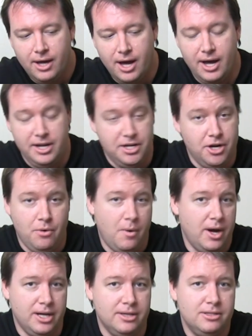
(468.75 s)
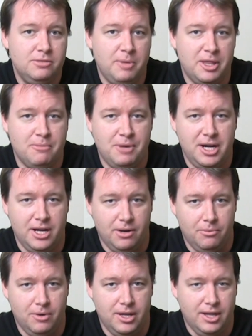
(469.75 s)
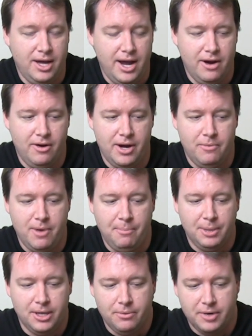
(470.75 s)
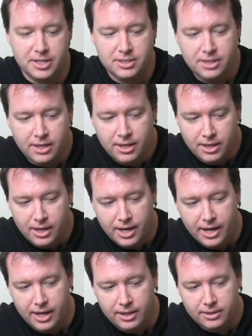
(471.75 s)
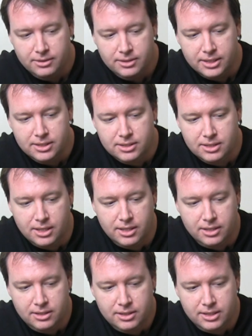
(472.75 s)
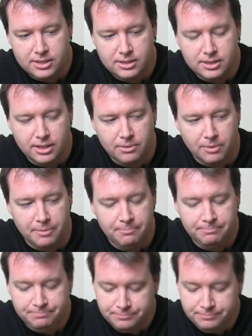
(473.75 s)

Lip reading: and you don't want to spend the money on one of the higher end replica ones, this is a good one.